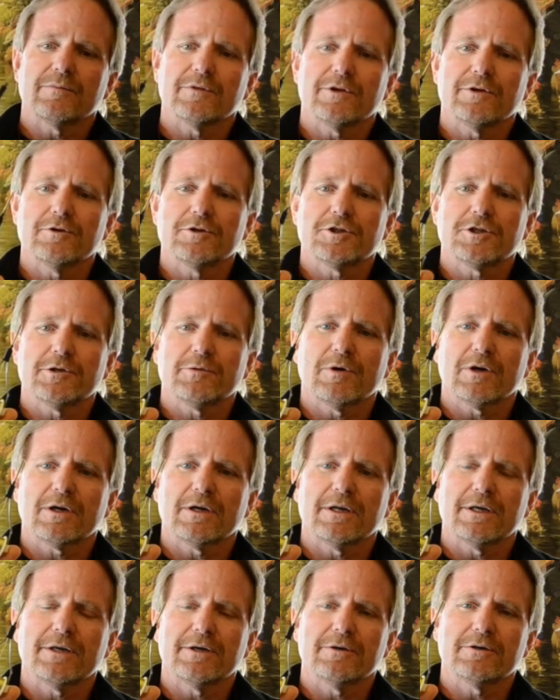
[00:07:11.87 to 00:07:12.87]
usually we're
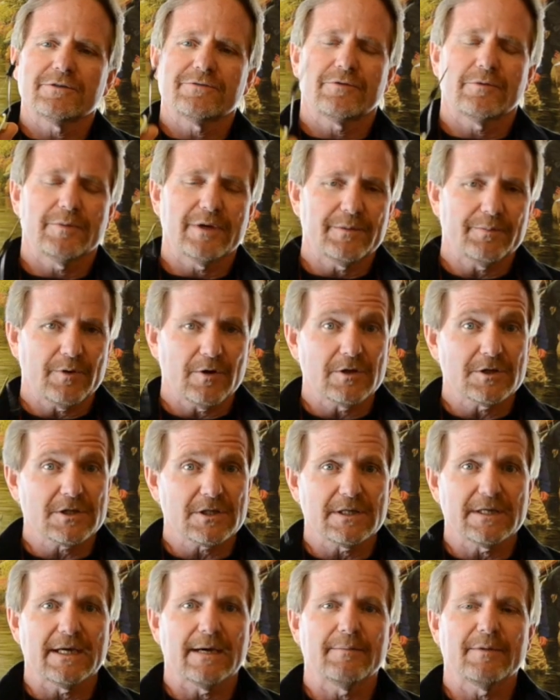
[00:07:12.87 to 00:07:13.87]
going to use, for me
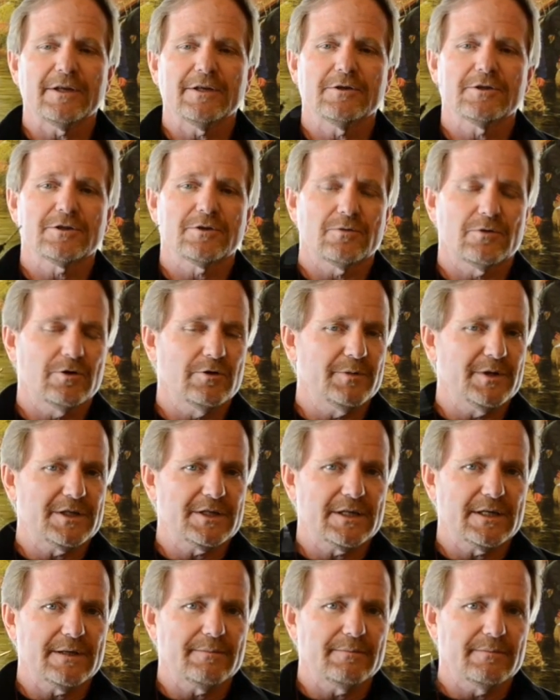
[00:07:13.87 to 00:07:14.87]
personally, I'm going to use the ruby
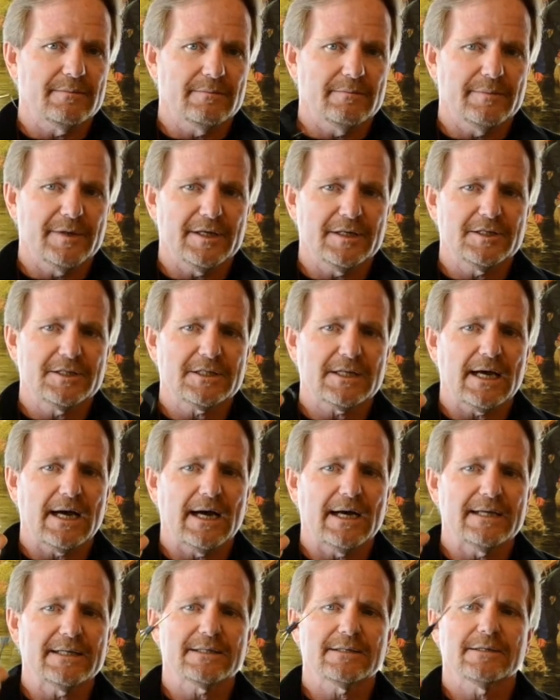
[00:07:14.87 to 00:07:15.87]
tip, midge
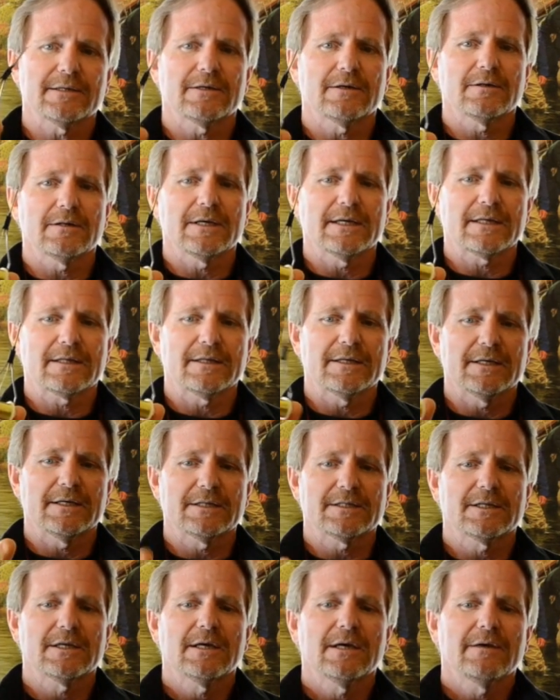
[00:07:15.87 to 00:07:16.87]
size, you know, like
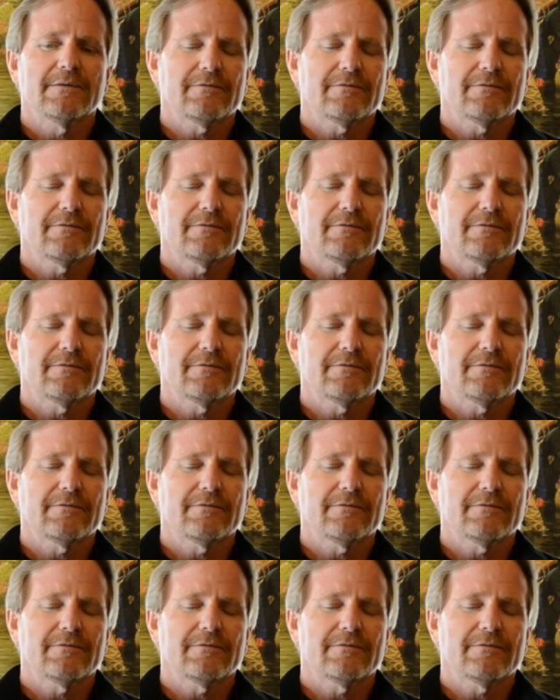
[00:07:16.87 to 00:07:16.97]
this,